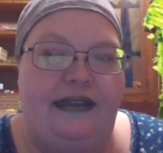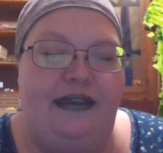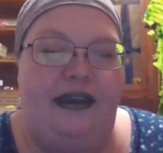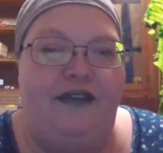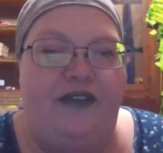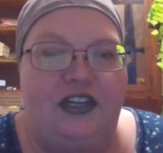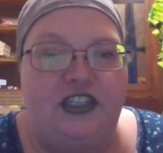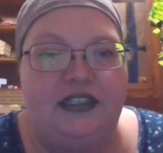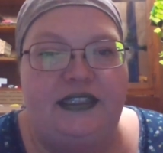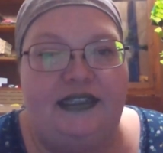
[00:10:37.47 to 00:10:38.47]
I've
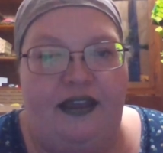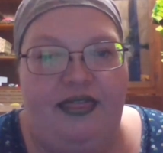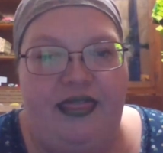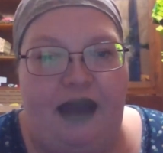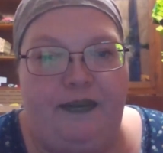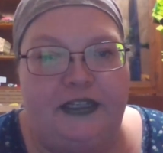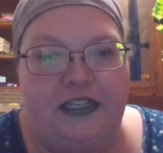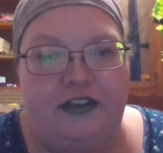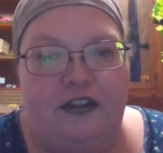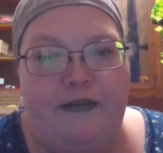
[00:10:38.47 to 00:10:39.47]
actually done that
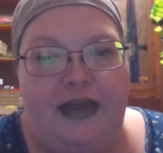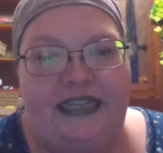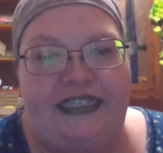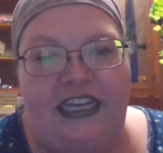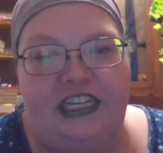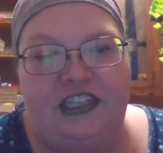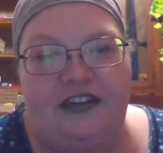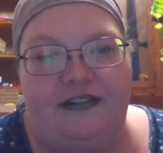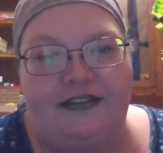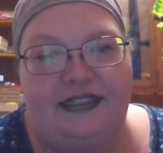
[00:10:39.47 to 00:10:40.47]
particular
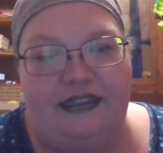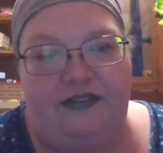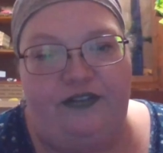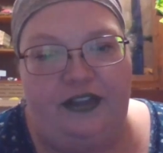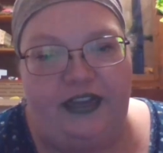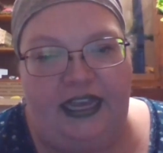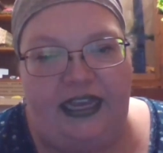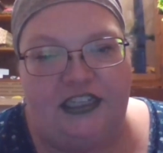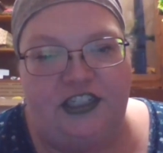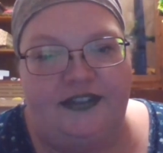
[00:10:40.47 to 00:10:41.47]
meditation on several
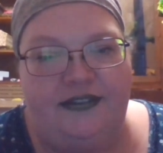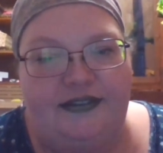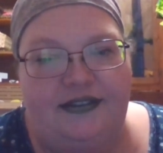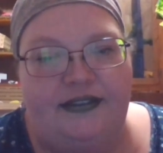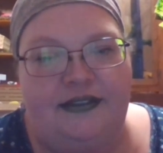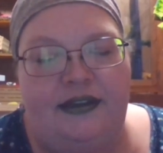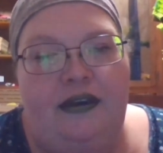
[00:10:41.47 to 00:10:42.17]
occasions.